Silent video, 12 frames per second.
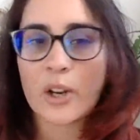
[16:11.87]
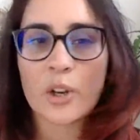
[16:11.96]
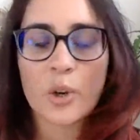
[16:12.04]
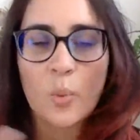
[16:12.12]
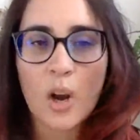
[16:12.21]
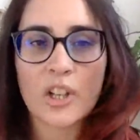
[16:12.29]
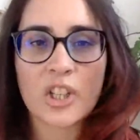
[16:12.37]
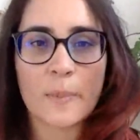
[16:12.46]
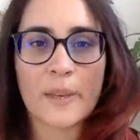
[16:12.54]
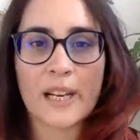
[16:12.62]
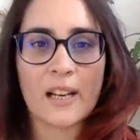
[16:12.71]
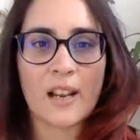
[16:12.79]
when I go to a
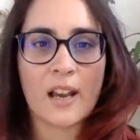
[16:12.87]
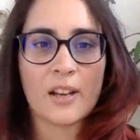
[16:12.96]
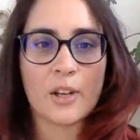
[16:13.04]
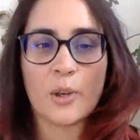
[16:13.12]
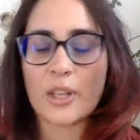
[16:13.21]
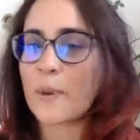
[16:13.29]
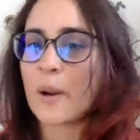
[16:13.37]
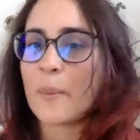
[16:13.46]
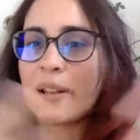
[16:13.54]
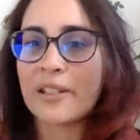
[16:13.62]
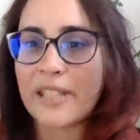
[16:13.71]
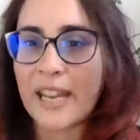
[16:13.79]
workshop and I learn a new
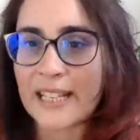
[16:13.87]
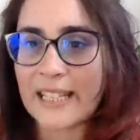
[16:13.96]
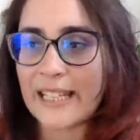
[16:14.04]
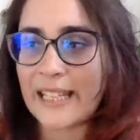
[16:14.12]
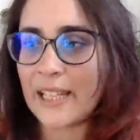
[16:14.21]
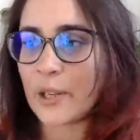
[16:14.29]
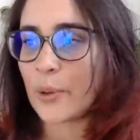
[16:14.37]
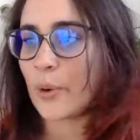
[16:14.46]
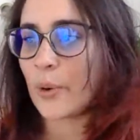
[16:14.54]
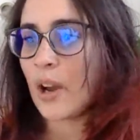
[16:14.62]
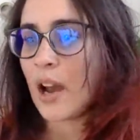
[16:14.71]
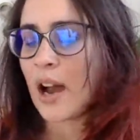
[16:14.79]
experimental
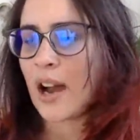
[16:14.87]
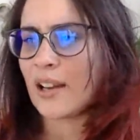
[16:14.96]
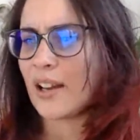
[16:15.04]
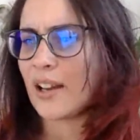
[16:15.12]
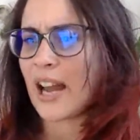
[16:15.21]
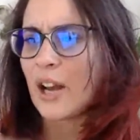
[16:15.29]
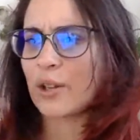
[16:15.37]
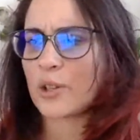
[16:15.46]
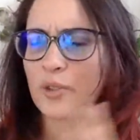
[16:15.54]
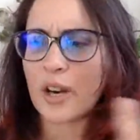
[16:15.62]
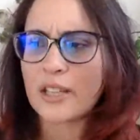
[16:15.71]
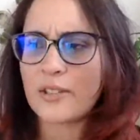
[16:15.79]
technique or I learn
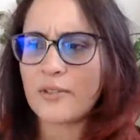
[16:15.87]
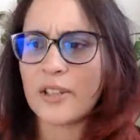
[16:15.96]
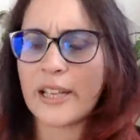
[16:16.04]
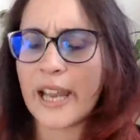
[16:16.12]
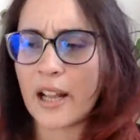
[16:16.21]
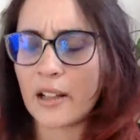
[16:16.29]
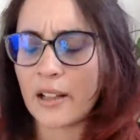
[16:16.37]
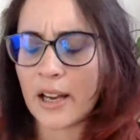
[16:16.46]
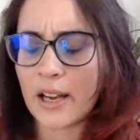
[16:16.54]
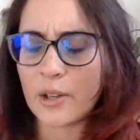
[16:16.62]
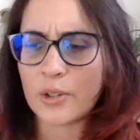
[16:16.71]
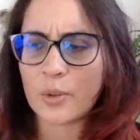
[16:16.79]
how to write a
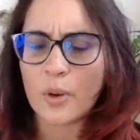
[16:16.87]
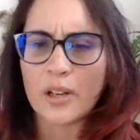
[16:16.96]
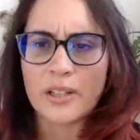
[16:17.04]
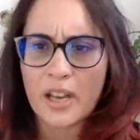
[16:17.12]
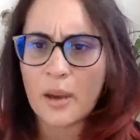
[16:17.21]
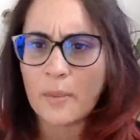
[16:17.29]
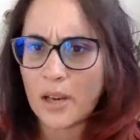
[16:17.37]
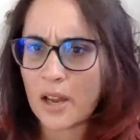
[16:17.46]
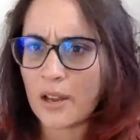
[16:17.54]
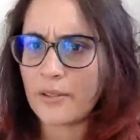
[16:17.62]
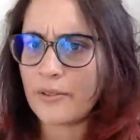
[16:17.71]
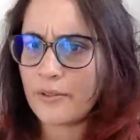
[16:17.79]
villanelle, I use the word
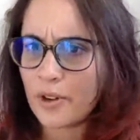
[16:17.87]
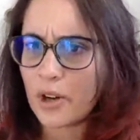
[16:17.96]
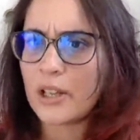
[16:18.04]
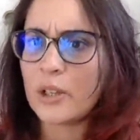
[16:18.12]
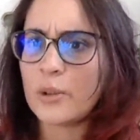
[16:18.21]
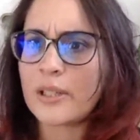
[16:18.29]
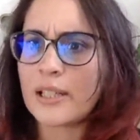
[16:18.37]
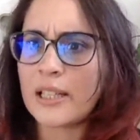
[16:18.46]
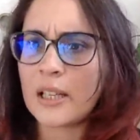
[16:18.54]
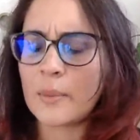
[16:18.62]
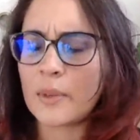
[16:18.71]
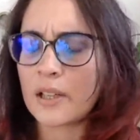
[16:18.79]
term learn very
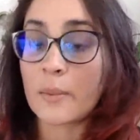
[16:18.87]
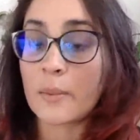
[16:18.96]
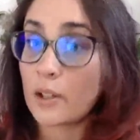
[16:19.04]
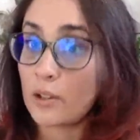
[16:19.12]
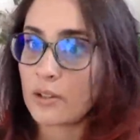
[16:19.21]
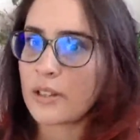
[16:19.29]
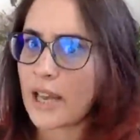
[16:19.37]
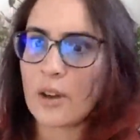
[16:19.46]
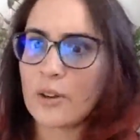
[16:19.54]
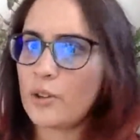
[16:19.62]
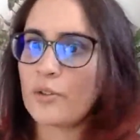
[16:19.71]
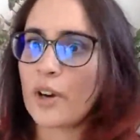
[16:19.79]
loosely here because my
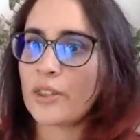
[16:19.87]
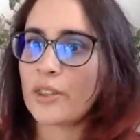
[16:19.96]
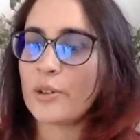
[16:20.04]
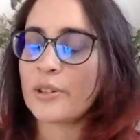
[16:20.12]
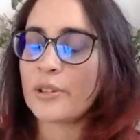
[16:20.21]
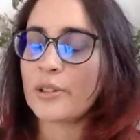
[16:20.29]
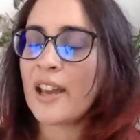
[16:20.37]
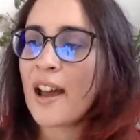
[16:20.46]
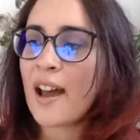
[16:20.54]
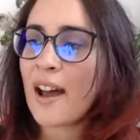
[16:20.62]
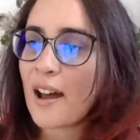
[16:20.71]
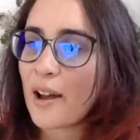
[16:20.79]
goodness, how do you write those?